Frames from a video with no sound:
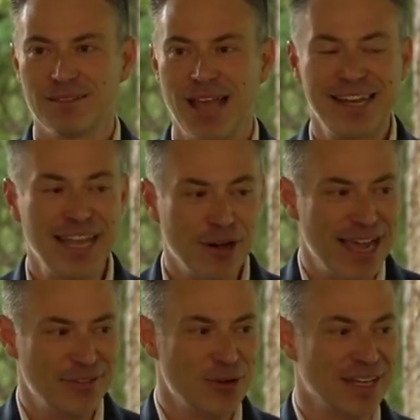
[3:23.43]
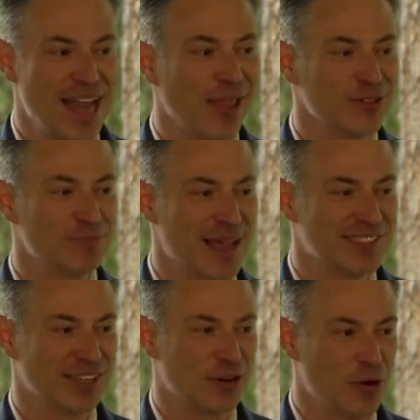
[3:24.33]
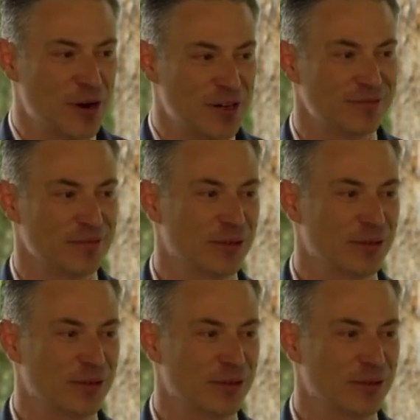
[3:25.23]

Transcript: And here I have to acknowledge Betsy Korn,